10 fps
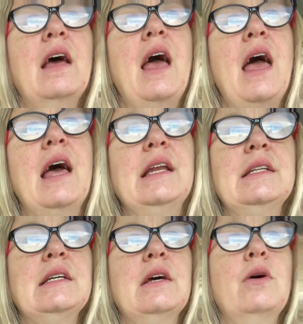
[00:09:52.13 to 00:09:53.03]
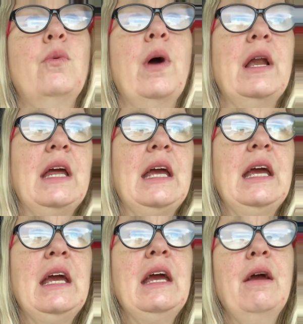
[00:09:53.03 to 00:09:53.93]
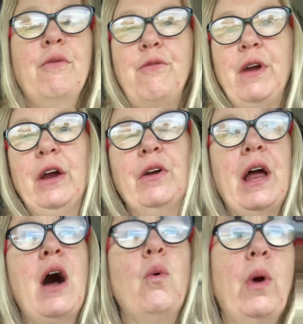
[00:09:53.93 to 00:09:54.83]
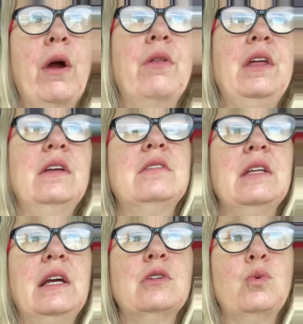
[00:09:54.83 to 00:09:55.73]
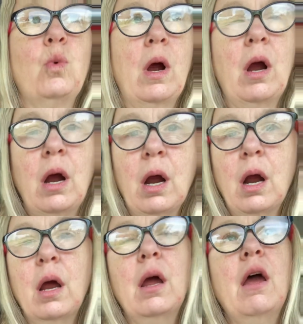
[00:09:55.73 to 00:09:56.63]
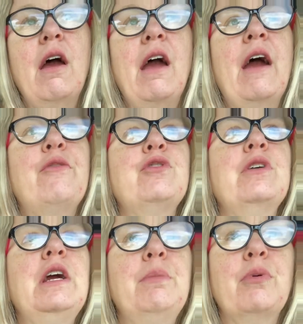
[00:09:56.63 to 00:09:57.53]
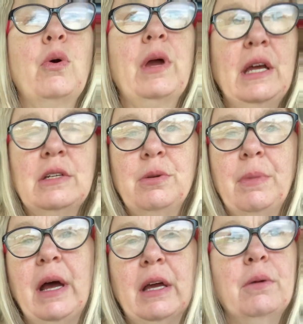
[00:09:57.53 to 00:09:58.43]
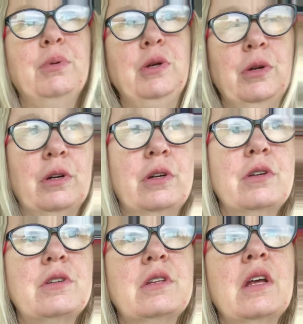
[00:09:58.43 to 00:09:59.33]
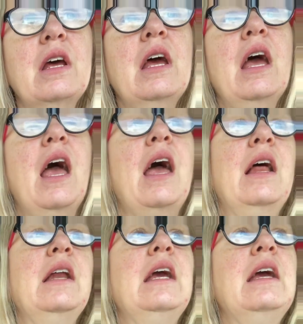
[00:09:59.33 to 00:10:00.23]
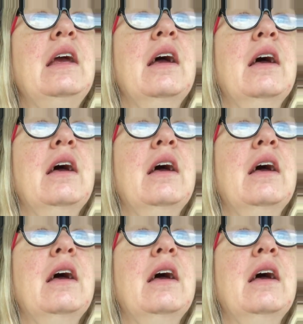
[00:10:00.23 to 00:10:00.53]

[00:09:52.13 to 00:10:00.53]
And when he figured out where these things were after he broke into my computers and he